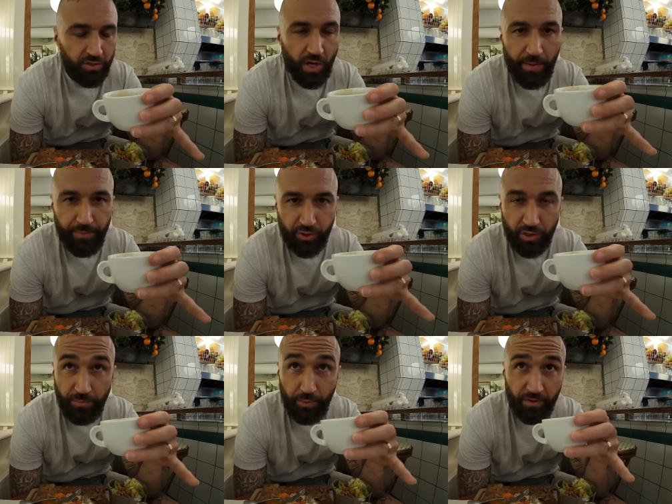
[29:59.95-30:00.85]
So what happens
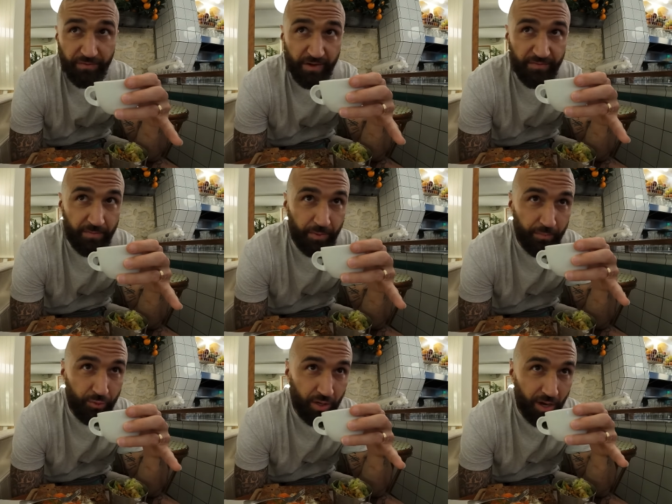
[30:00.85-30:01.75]
when you put your faith in
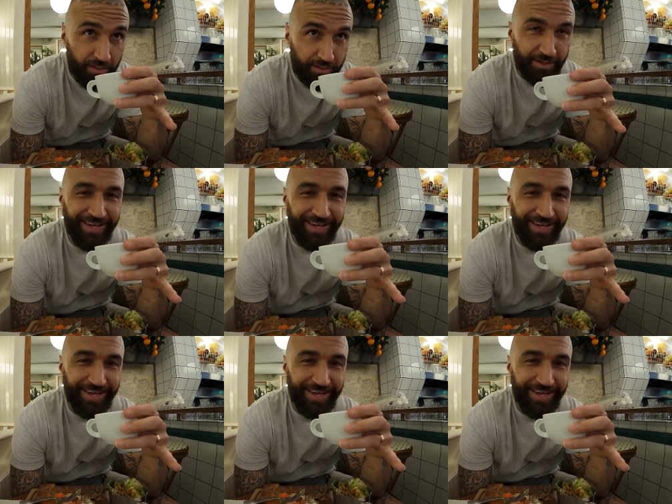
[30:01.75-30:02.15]
people, cuz?